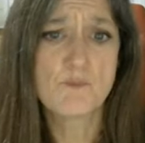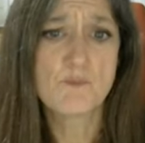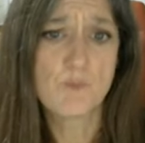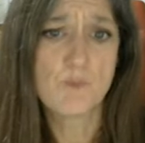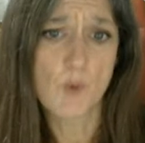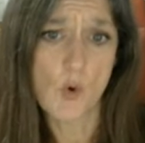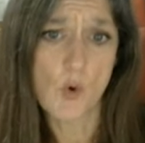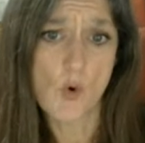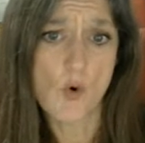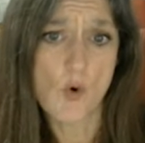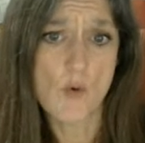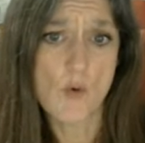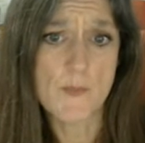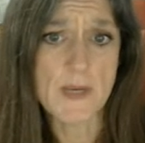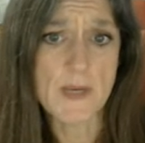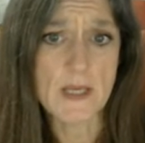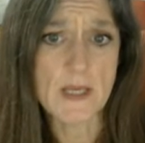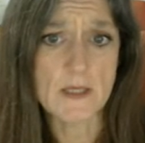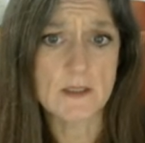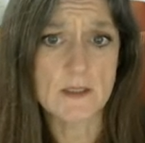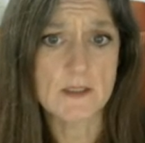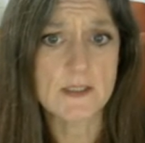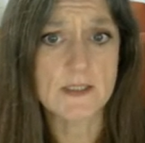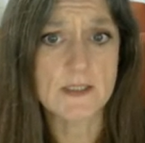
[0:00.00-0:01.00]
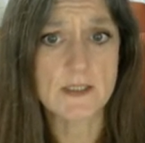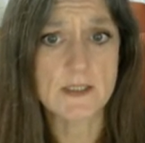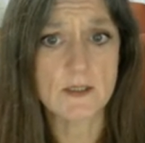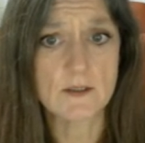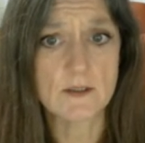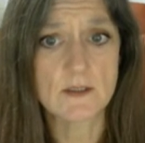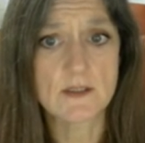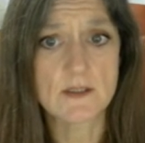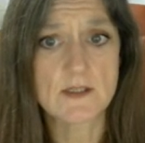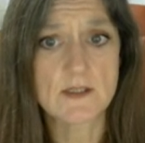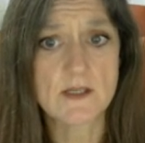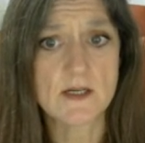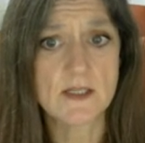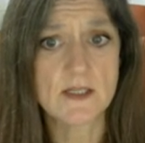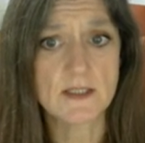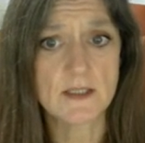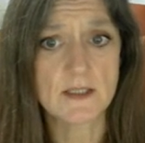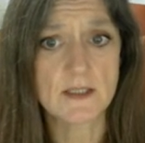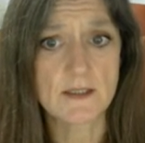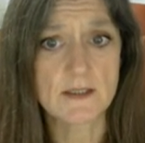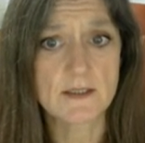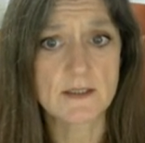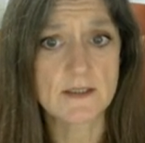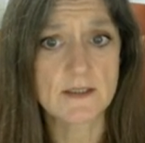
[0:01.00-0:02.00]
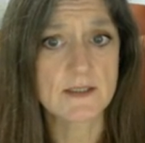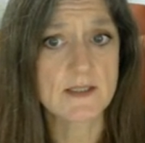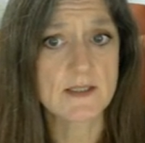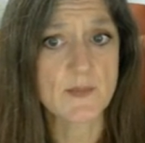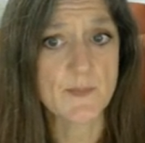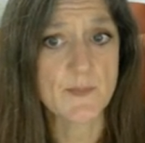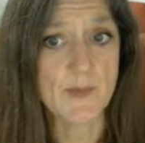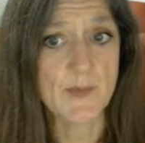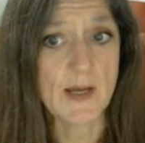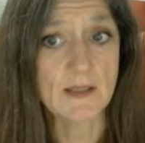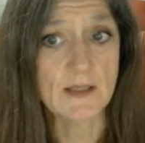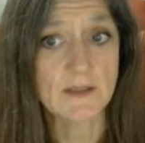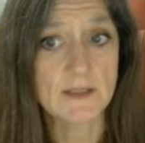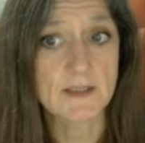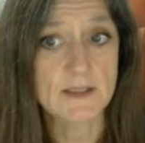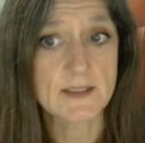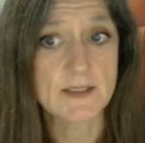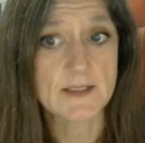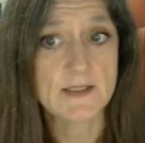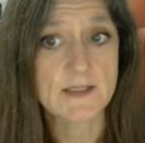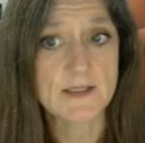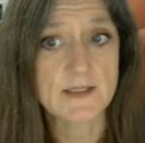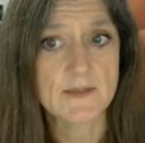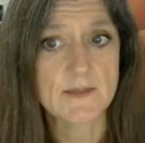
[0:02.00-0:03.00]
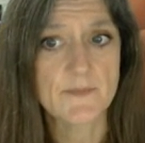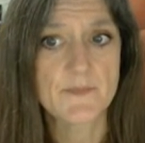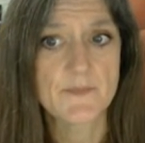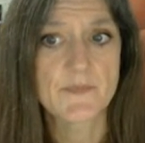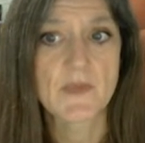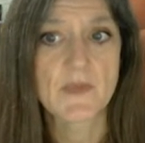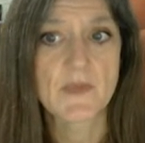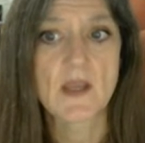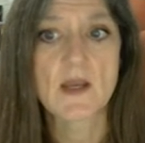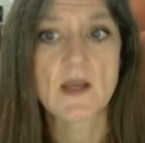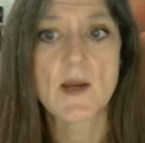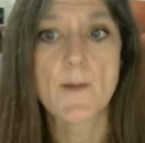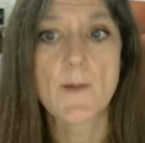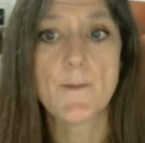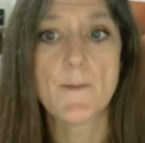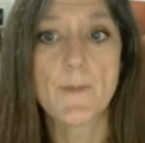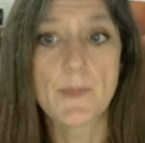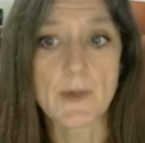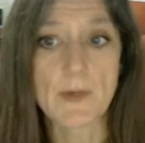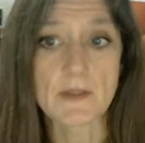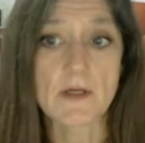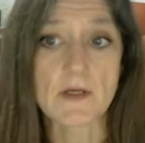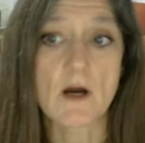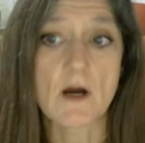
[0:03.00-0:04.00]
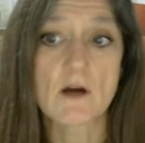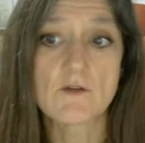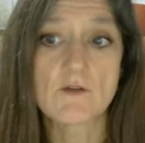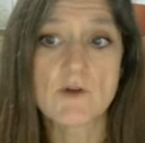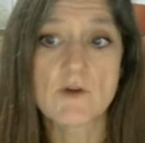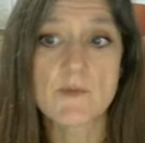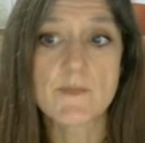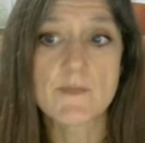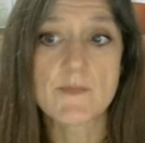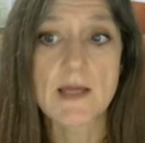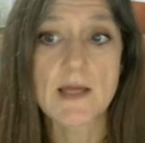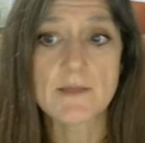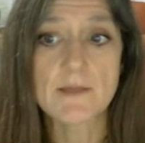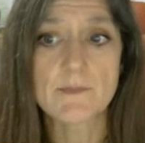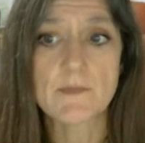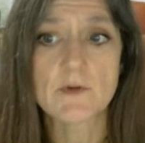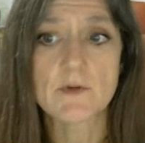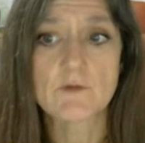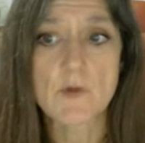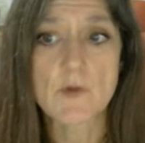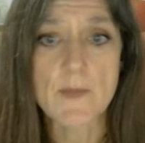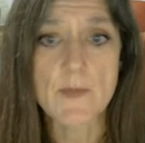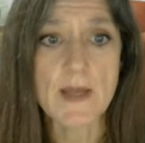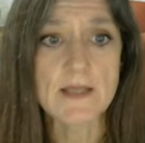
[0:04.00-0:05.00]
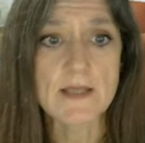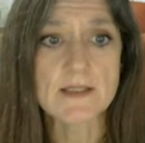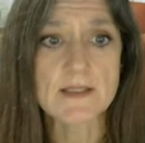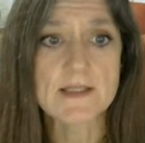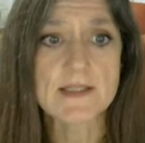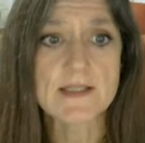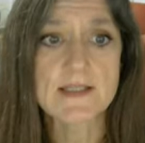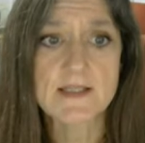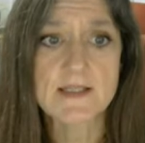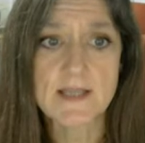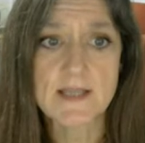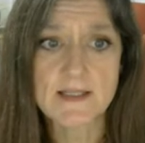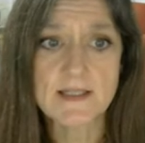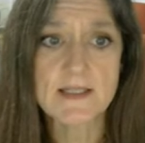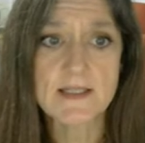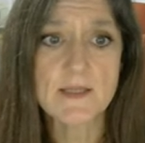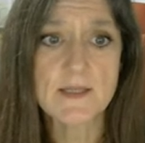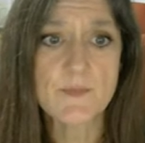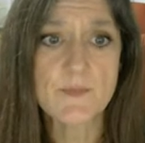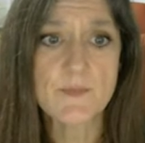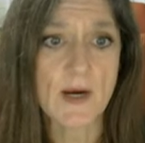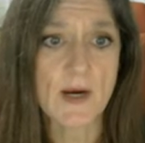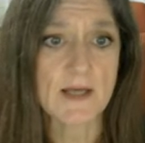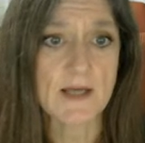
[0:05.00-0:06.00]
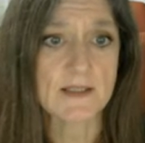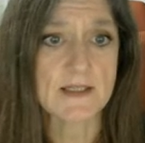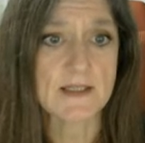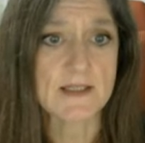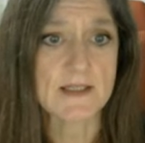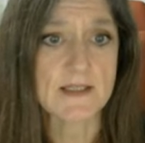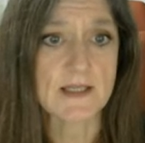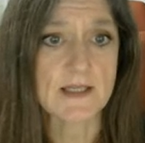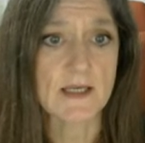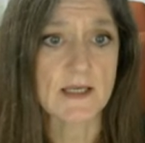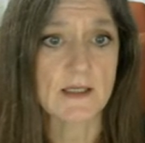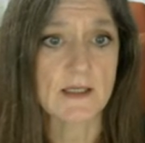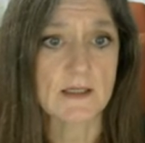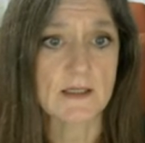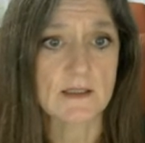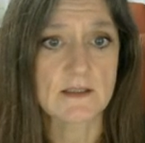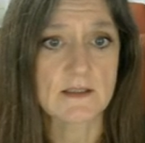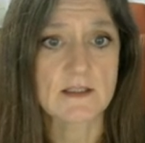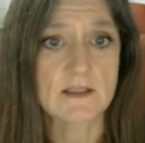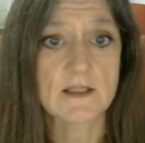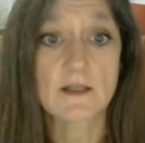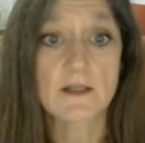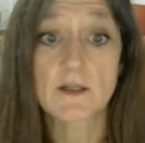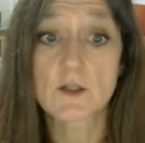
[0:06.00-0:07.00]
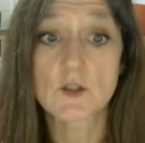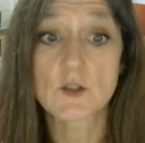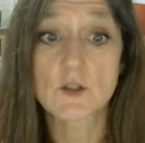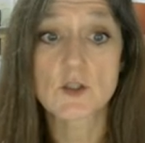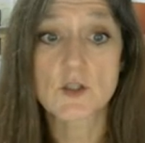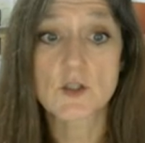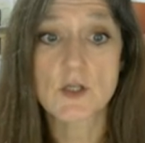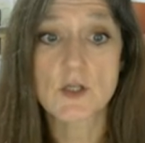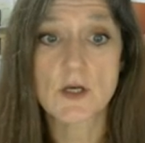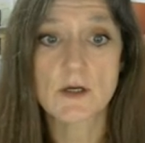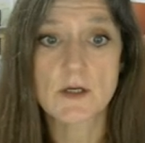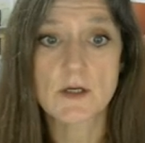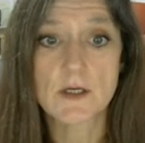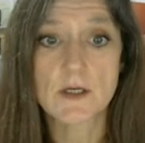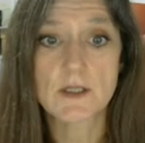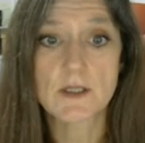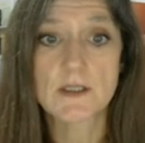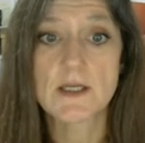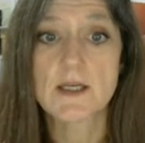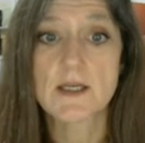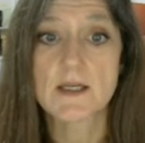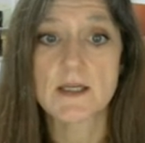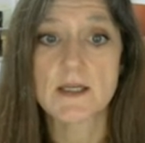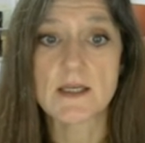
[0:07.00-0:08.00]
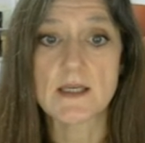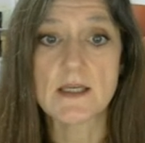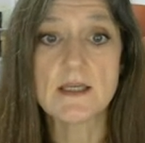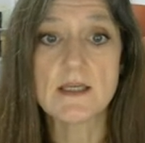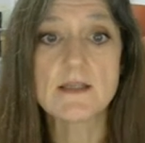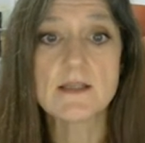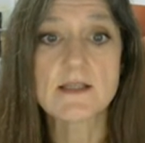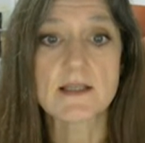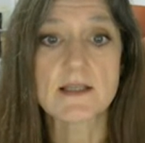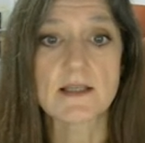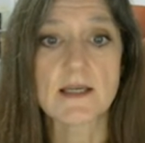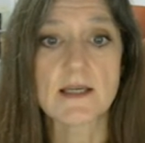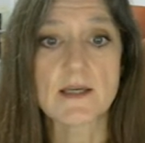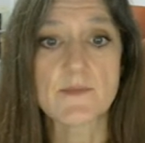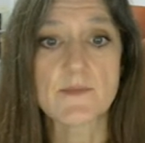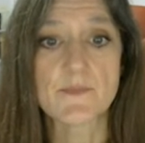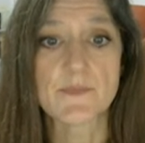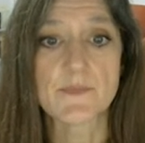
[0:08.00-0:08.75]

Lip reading: bore me as soon as I'd learnt to balance, but I remained steadily practicing until I could turn easily,